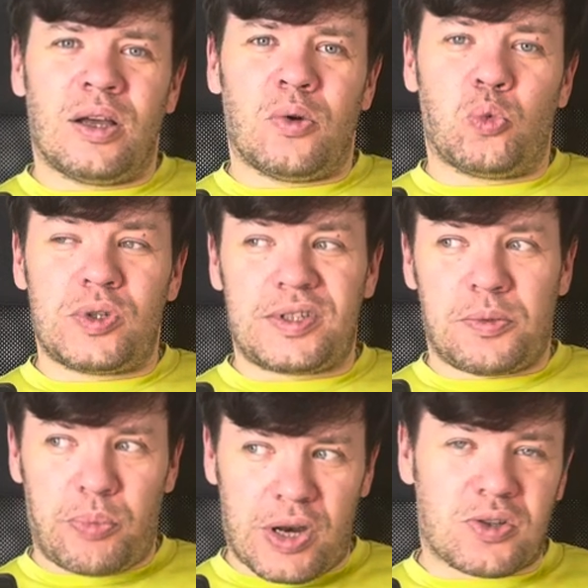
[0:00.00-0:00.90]
with the
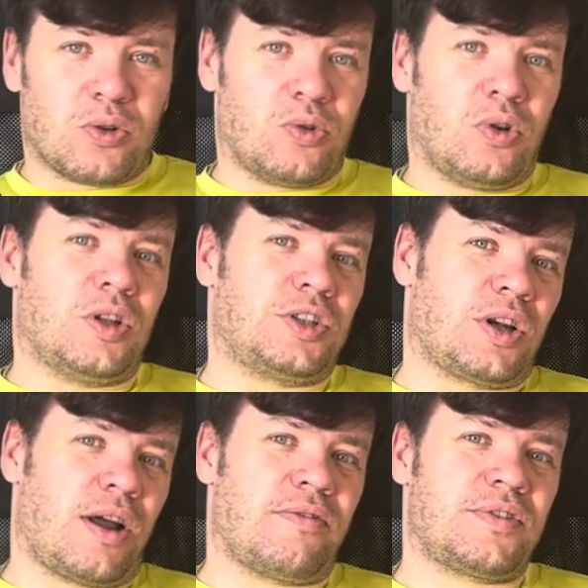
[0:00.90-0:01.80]
personal knowledge
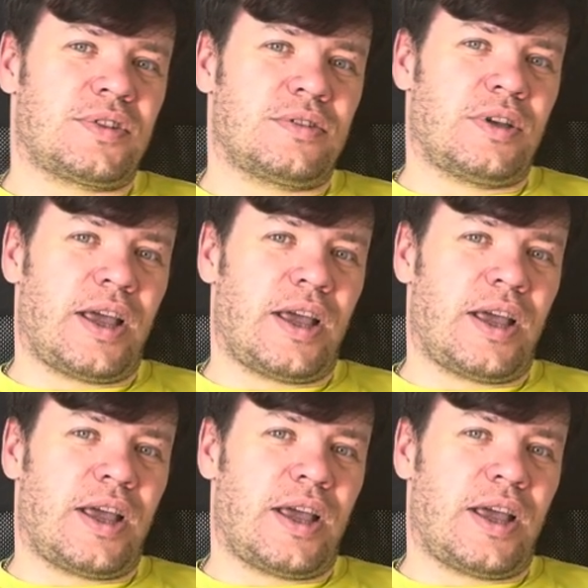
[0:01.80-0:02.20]
graphs